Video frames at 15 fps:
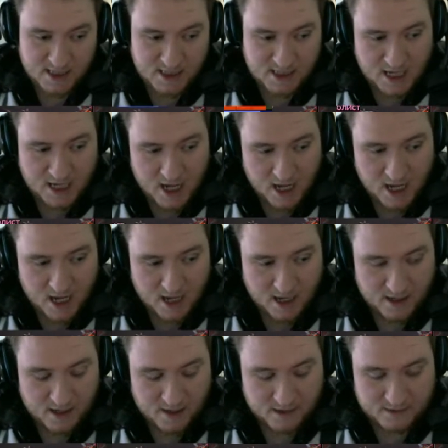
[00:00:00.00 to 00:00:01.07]

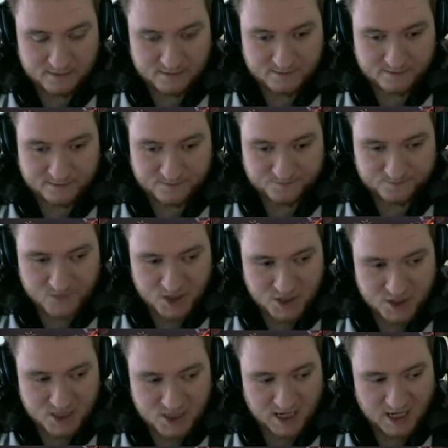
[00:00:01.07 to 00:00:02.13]
you're
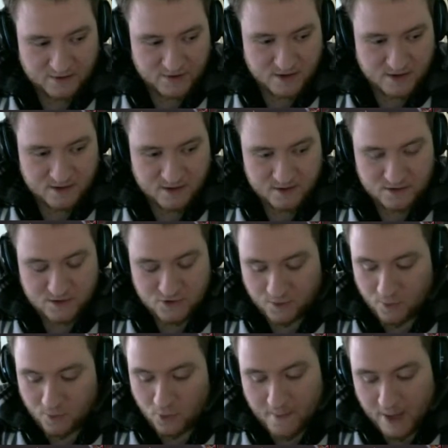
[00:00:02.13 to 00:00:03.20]
still having
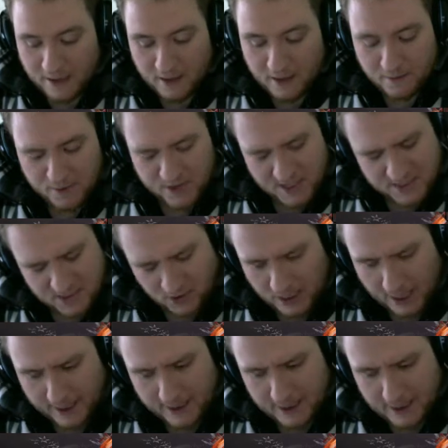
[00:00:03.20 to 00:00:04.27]
trouble with mana, but that's
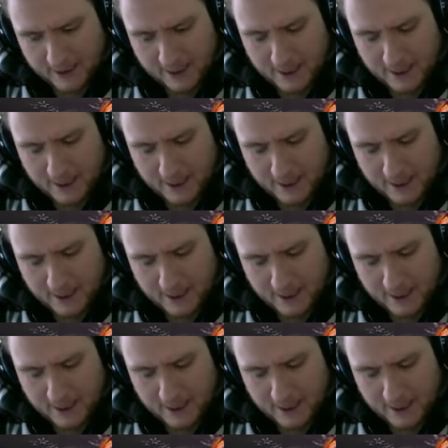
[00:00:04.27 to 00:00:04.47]
unlikely.